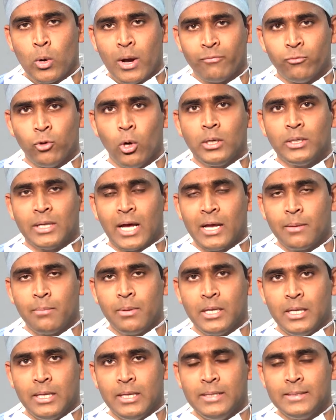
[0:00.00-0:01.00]
have got
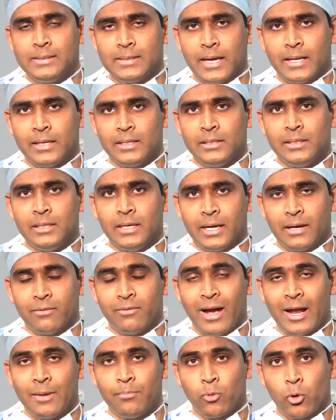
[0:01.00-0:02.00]
diabetes and have
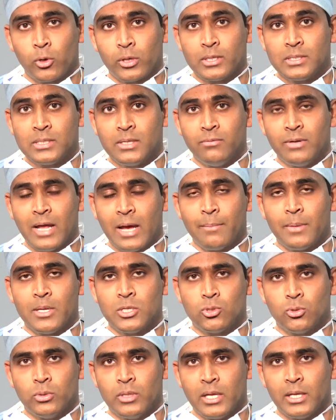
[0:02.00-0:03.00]
had progressive
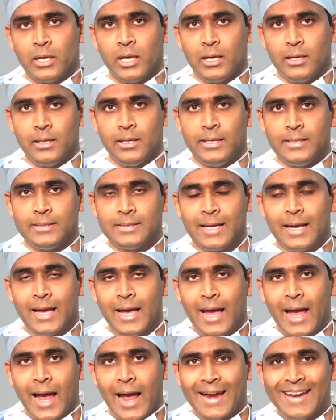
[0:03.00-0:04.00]
damage to their kidneys
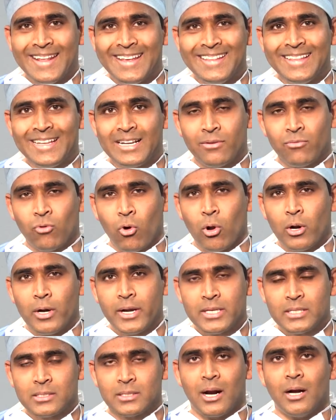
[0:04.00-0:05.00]
and either have
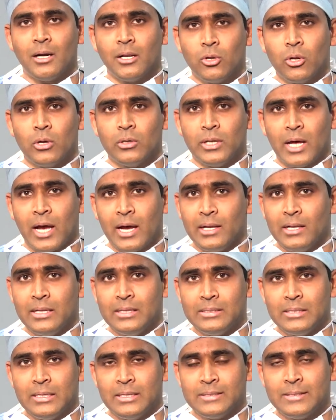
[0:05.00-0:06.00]
already started on
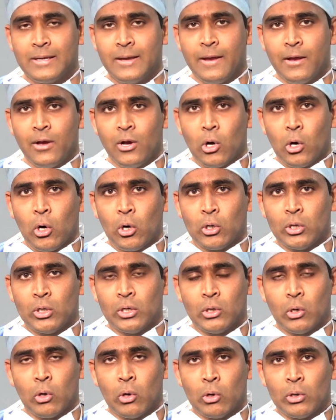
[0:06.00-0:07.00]
dialysis
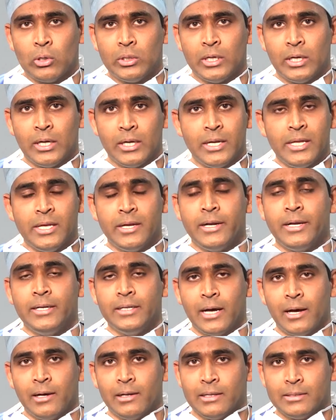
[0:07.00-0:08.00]
or nearing
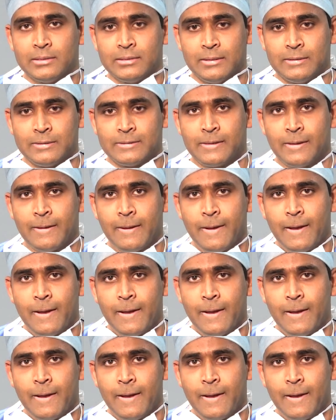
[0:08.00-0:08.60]
dialysis.